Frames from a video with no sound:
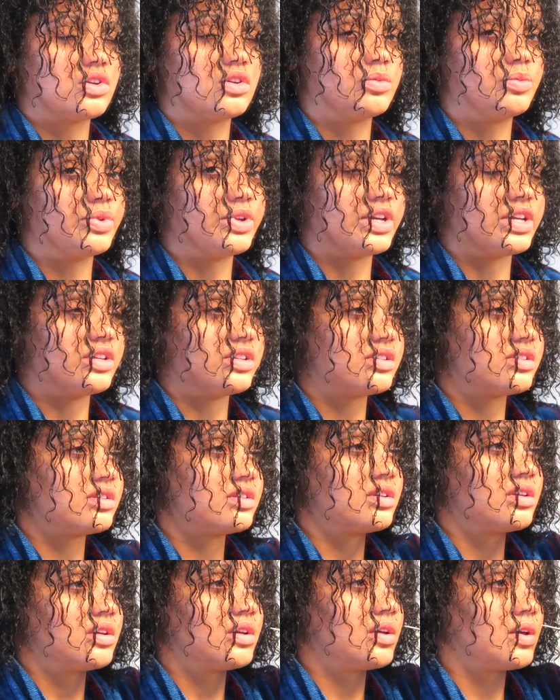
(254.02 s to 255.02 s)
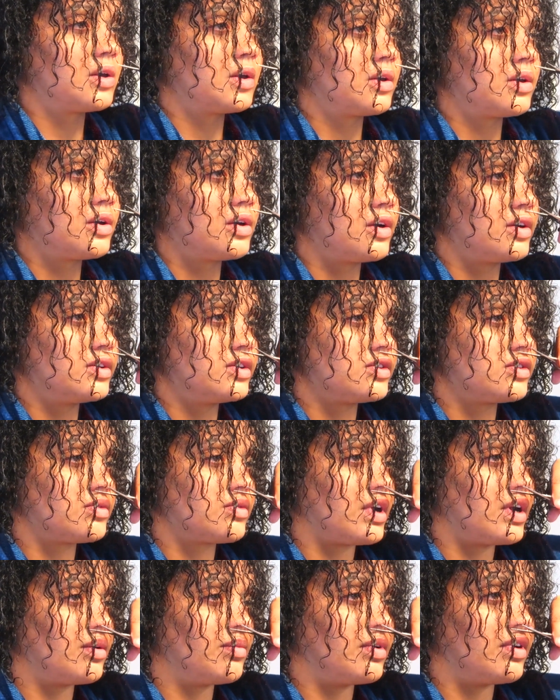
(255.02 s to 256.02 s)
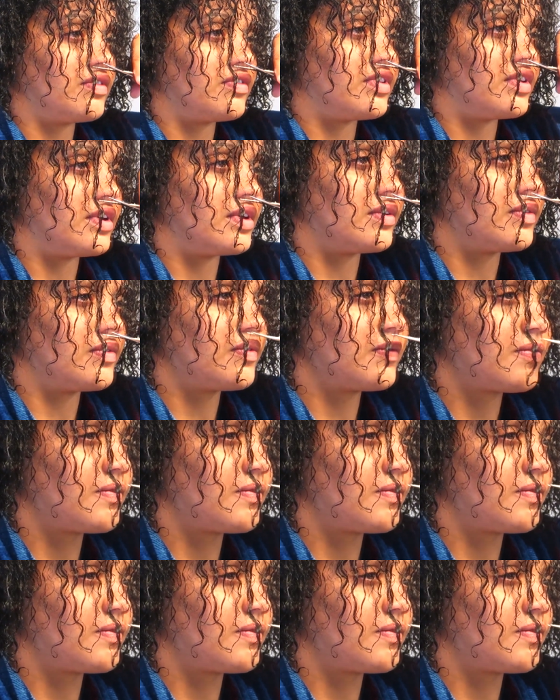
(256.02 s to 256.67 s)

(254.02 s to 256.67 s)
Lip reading: good place, or just right above the